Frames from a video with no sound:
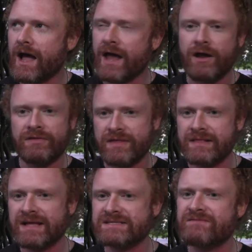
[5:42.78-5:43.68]
And I
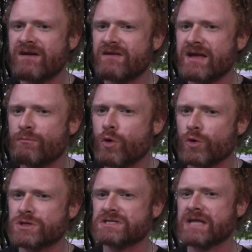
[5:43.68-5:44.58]
think that's a very
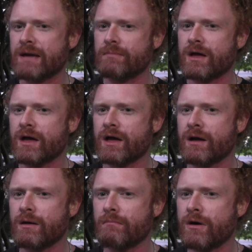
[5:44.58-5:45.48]
important step.
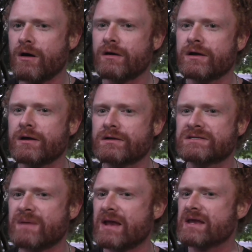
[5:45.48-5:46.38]
Mark
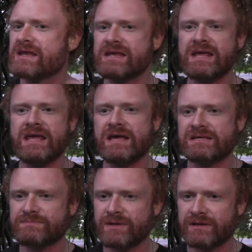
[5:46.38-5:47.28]
spent
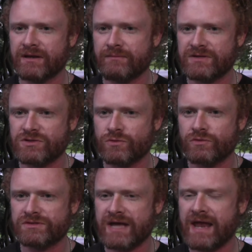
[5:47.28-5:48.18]
years building up this
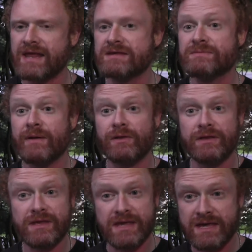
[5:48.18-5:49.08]
course, and he spent
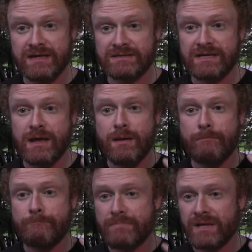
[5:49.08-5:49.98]
years
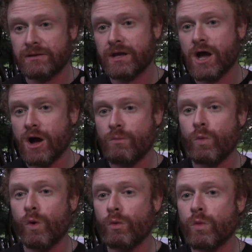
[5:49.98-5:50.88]
building up
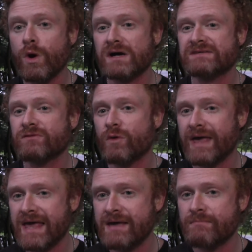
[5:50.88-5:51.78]
what works for
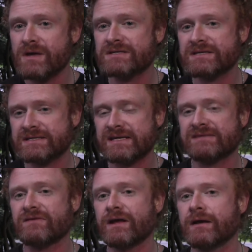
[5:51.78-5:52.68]
him
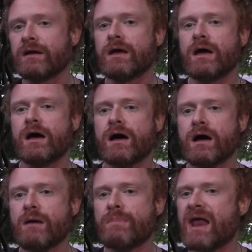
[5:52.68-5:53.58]
successfully.
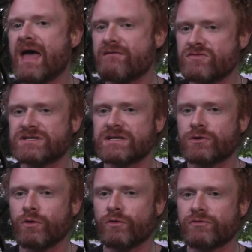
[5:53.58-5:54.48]
But every
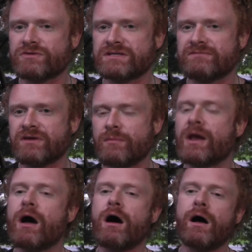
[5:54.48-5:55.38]
single author is different. I
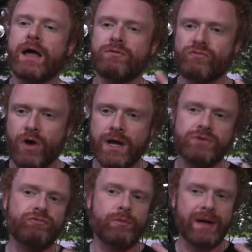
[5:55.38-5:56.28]
mean, I
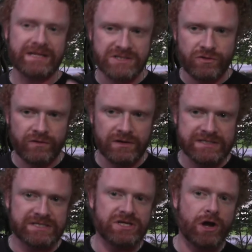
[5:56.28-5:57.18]
write romance
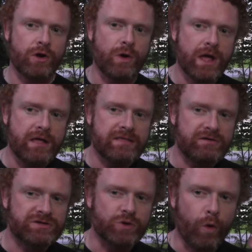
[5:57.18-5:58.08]
novels, so
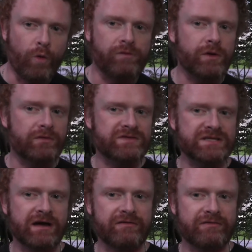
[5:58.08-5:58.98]
there is an awful lot of
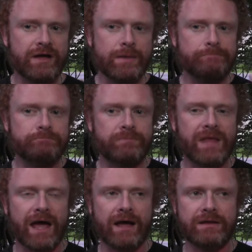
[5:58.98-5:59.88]
stuff
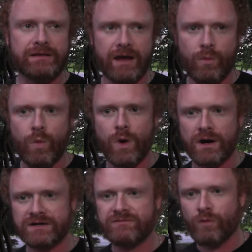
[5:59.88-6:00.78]
that
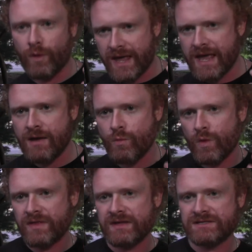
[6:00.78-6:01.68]
worked for him
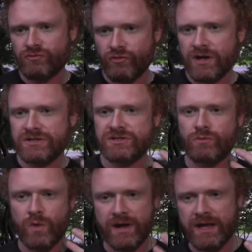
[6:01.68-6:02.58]
with his thrillers
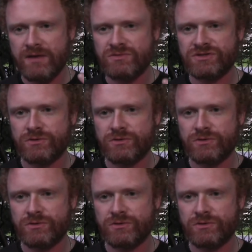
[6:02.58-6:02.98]
and the way he was